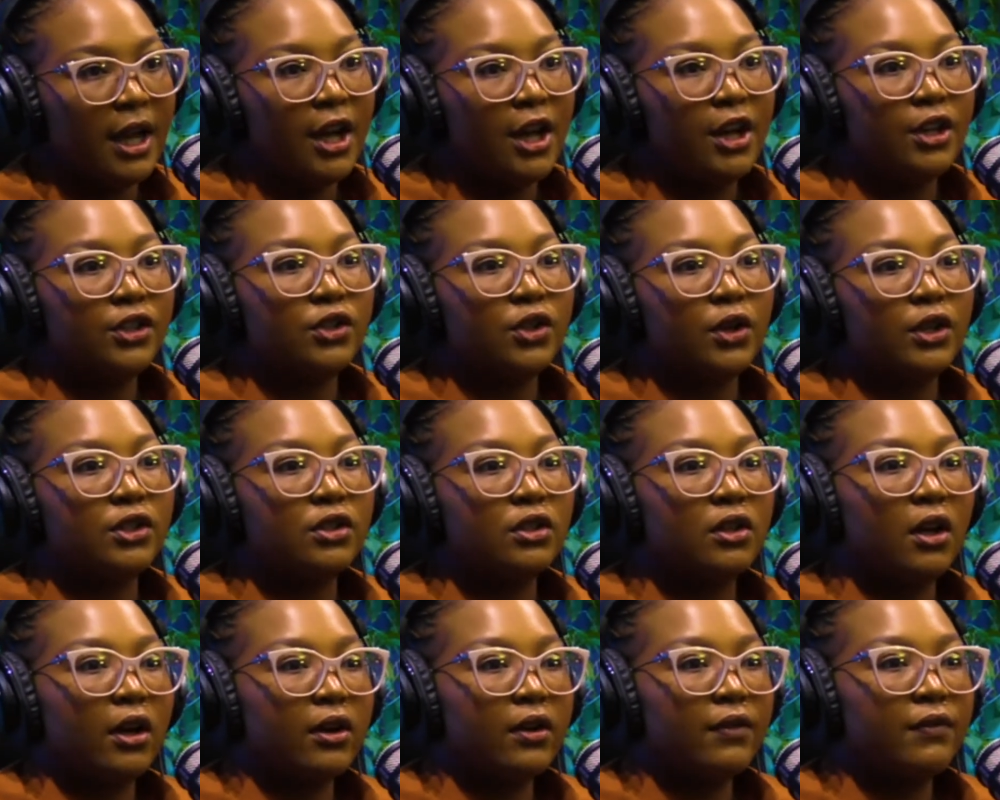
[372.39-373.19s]
So it's a
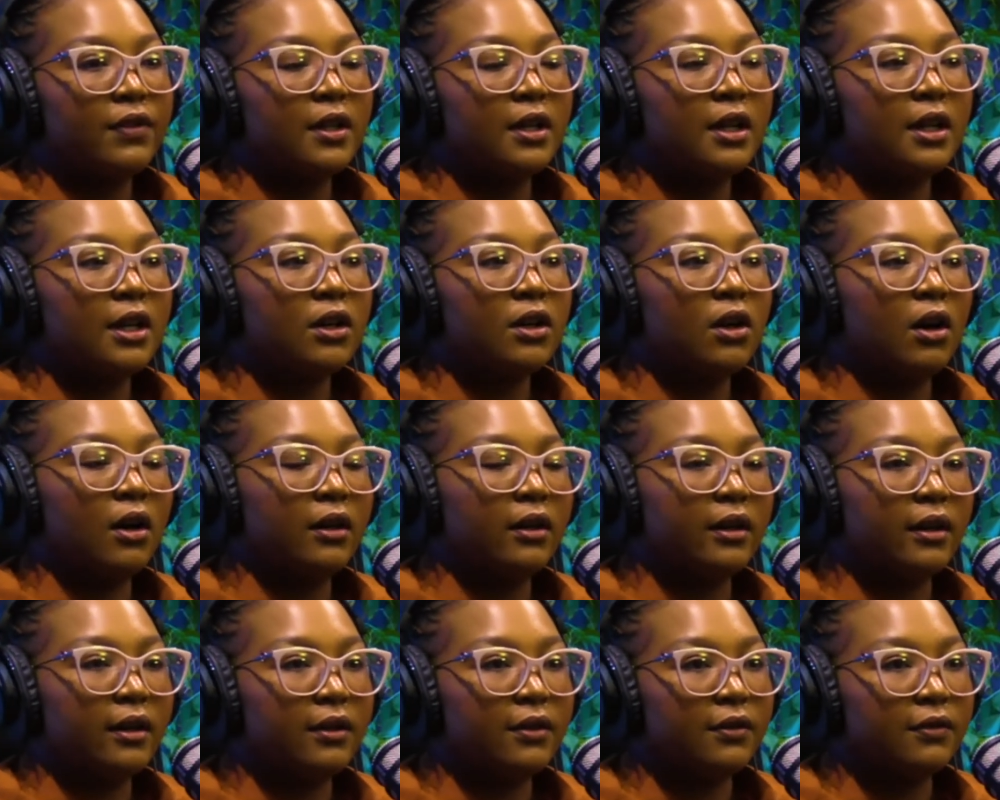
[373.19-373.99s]
lot of the
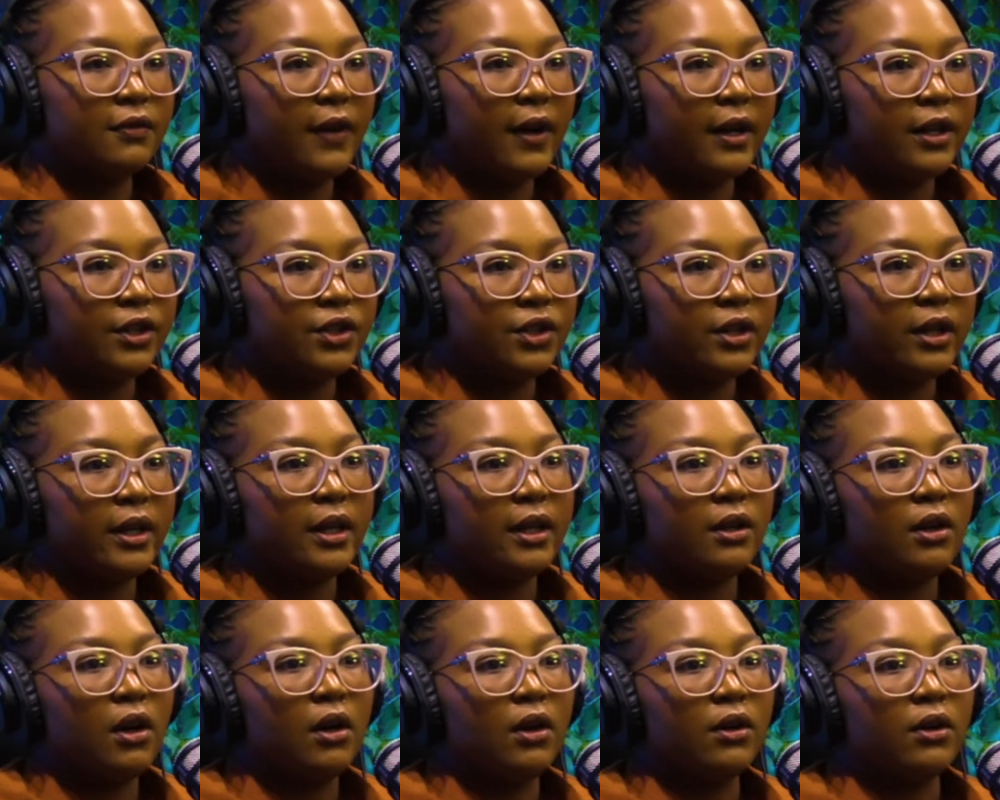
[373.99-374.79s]
cognitive functioning,
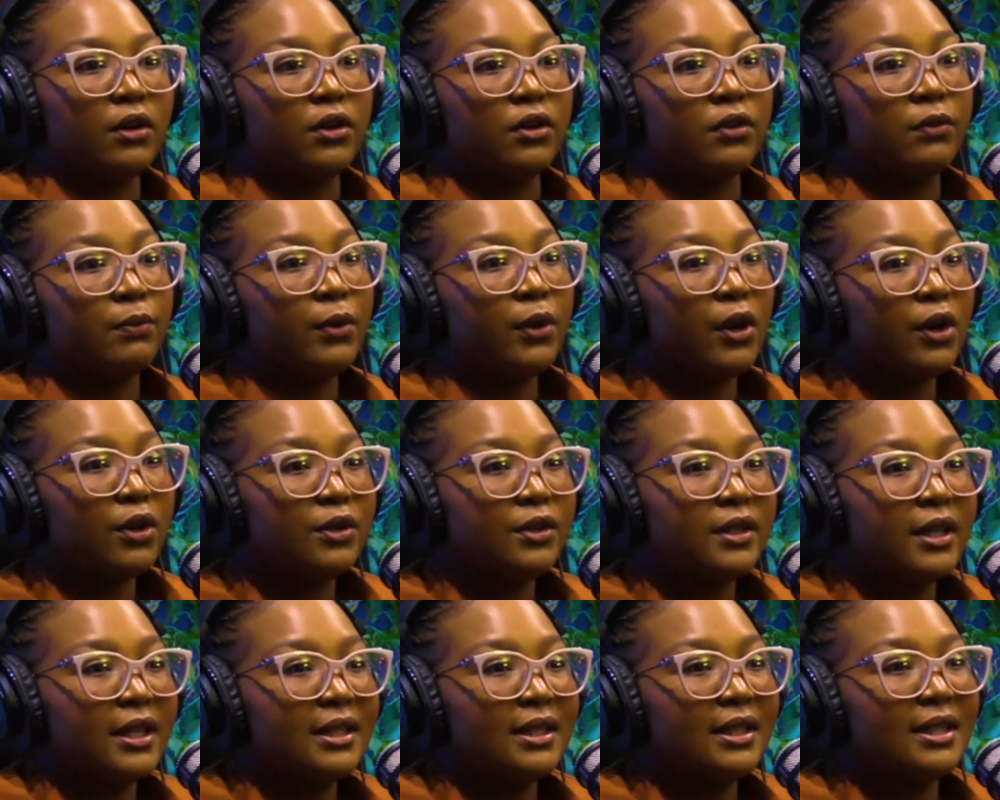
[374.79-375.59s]
cognitive
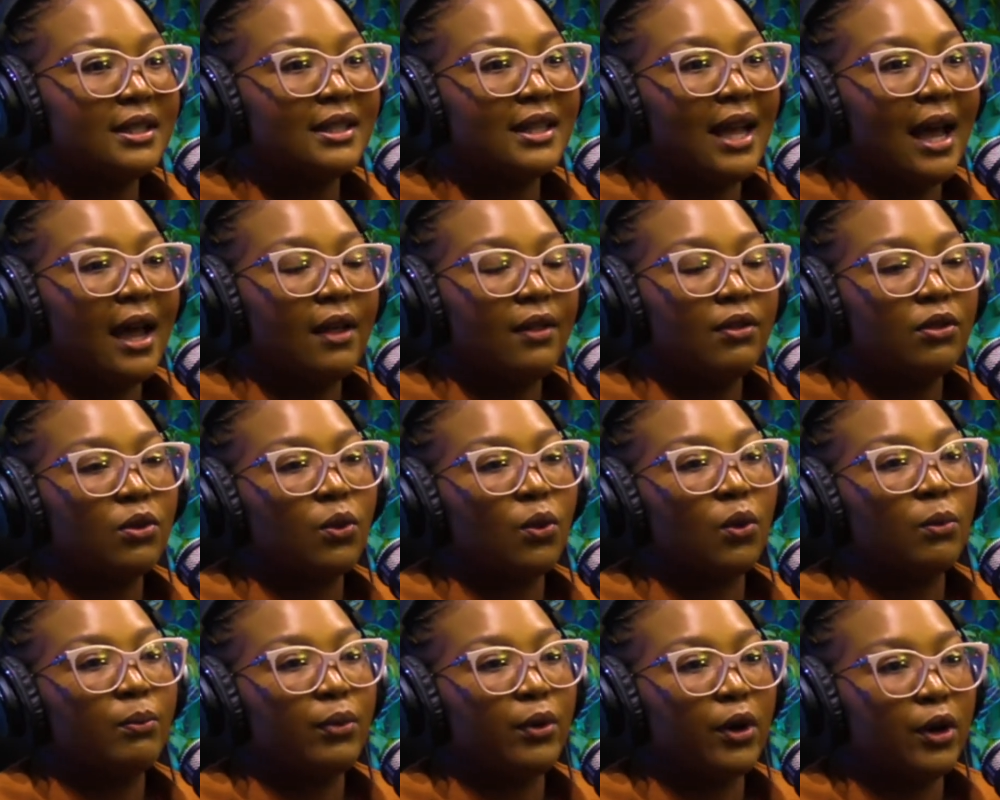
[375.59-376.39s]
processes and
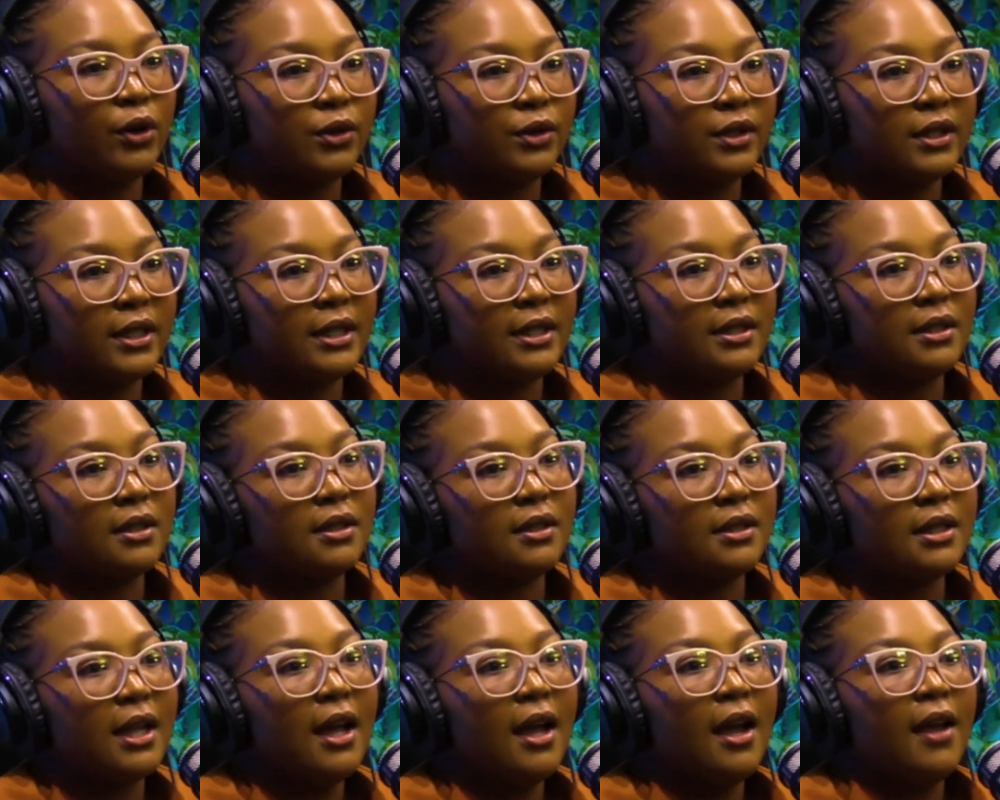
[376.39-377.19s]
thought processes
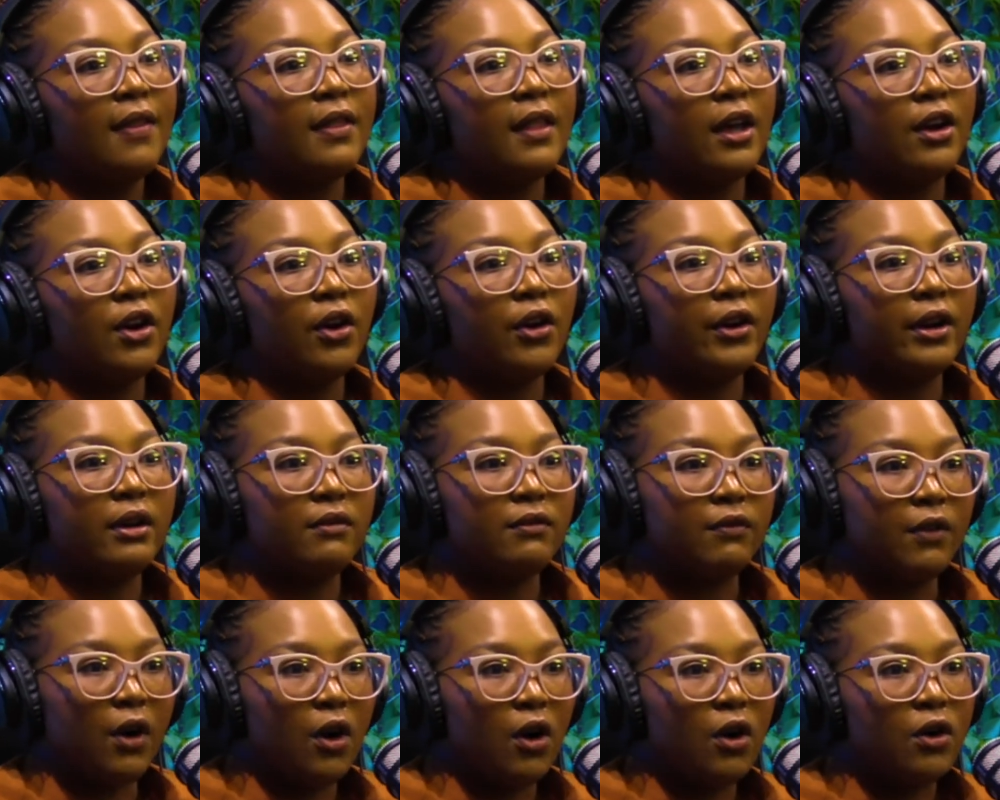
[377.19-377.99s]
that are
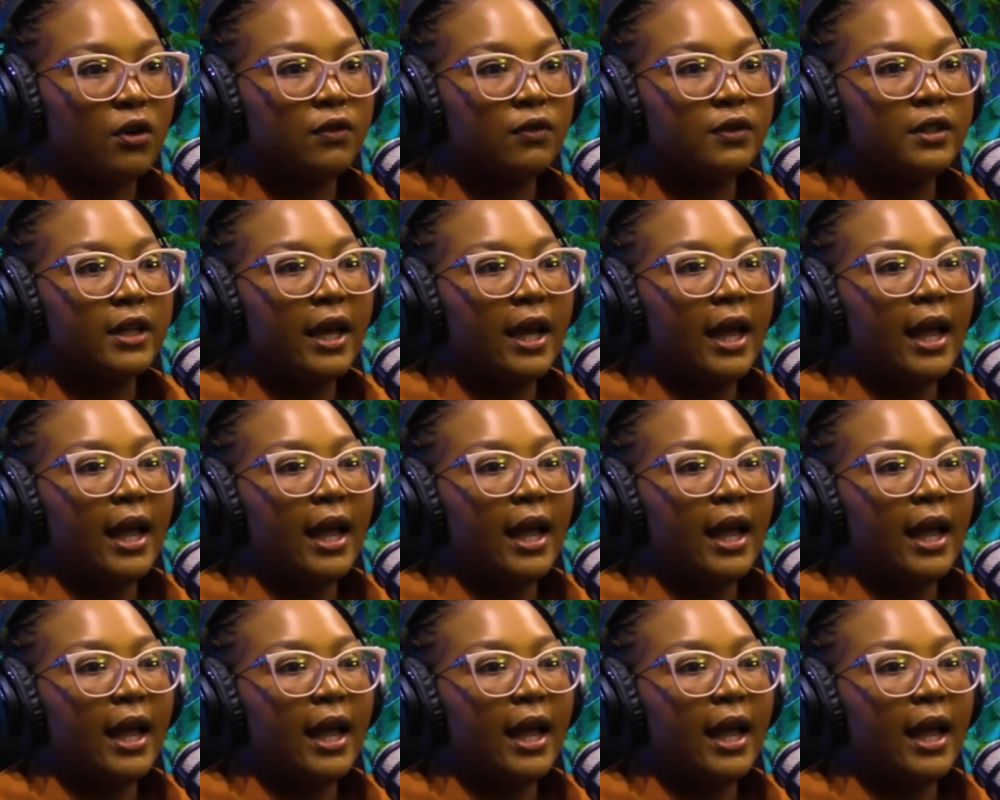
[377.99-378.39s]
involved